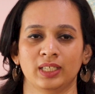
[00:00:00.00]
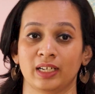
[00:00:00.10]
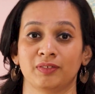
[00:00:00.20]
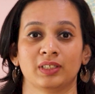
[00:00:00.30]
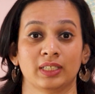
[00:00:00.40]
I
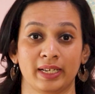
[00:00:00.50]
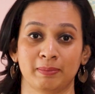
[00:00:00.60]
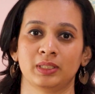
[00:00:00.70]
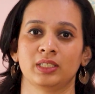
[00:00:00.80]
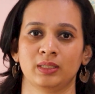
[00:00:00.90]
have
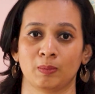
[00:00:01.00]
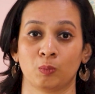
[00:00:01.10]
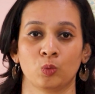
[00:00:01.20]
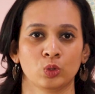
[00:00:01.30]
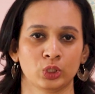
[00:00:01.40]
attempted
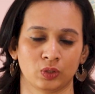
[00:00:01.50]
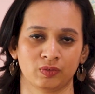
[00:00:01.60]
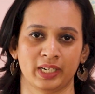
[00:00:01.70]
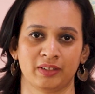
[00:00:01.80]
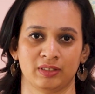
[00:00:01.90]
most
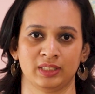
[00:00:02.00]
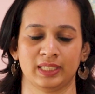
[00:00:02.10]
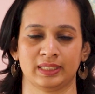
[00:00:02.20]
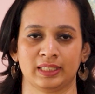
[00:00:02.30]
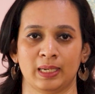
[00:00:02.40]
of the entrance
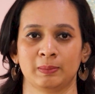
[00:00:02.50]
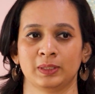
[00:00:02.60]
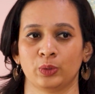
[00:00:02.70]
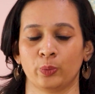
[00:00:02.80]
exams